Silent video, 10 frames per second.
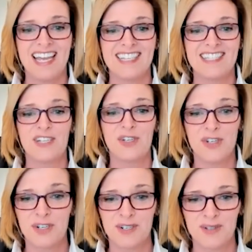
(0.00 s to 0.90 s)
It's the
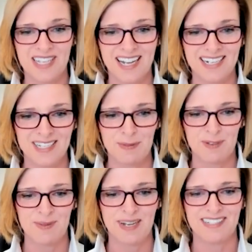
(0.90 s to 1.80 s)
neuroscience
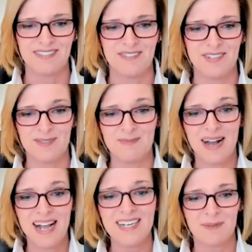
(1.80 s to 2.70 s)
perspective, because
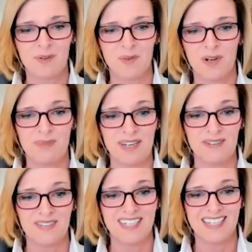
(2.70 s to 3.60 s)
my number one
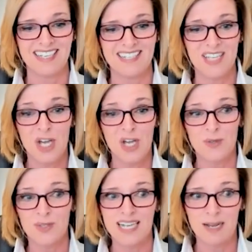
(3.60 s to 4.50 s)
benefit is
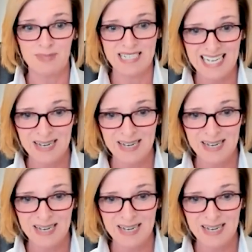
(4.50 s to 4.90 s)
you stop